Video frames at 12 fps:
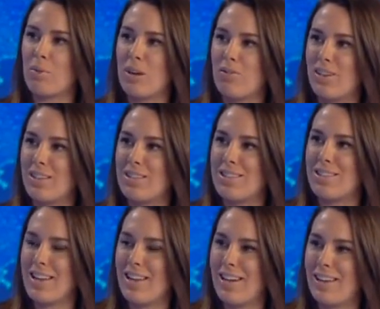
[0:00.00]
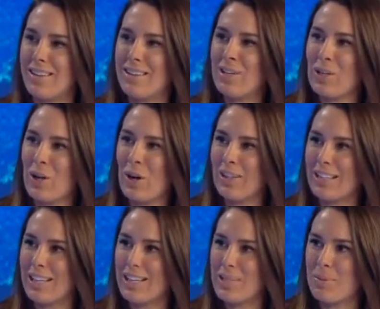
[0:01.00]
previous uh,
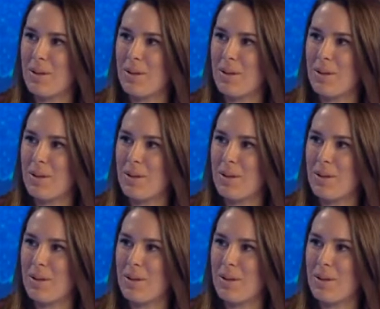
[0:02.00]
colleagues, mm-hmm.